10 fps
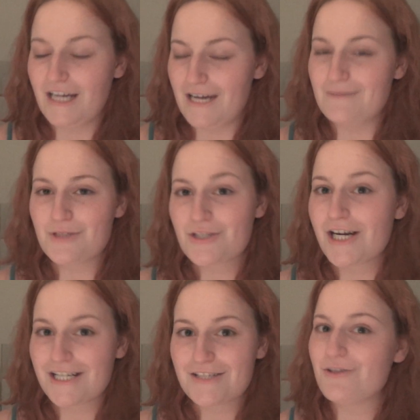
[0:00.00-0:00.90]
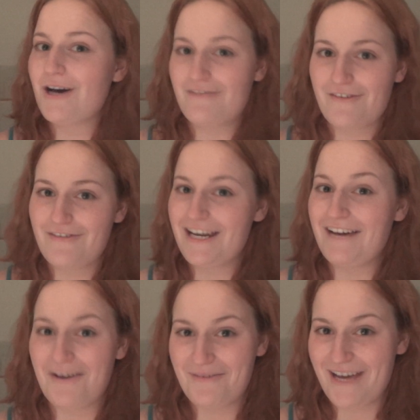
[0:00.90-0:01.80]
I'm just trying to sort everything
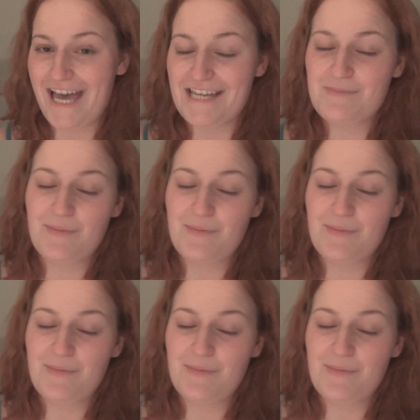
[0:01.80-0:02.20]
out in my head,